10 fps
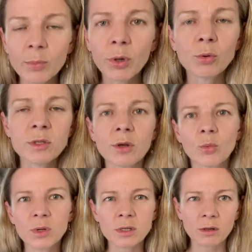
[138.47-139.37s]
but also
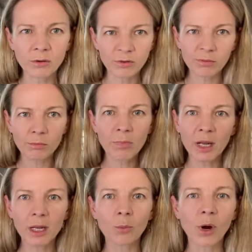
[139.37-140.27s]
with sort of
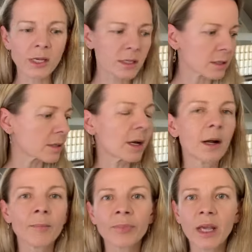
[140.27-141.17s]
medium-waisted,
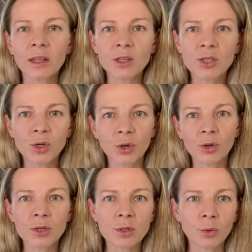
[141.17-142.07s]
either
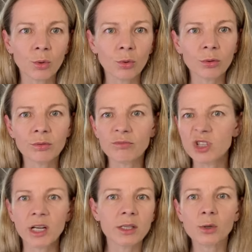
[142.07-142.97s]
skirts or
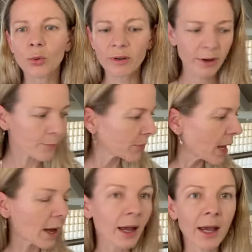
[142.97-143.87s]
jeans or whatever.
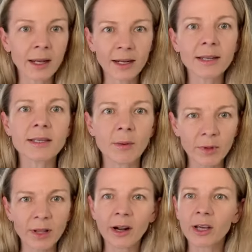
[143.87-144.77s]
And it is
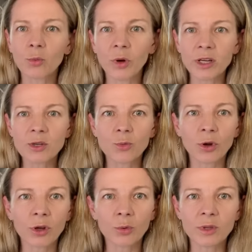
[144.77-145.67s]
something that I can wear to
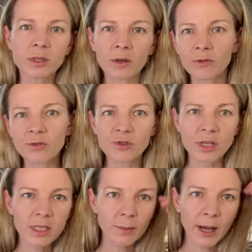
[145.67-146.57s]
work with sort of
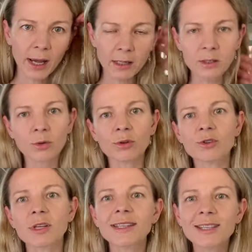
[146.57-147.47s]
dressy pants or a
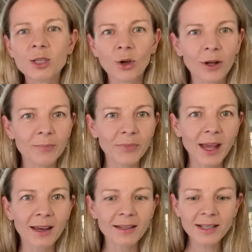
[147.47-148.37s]
dressy skirt.
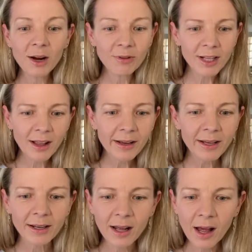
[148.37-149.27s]
And yeah, I really like
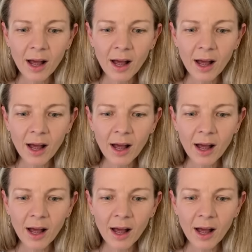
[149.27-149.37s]
it.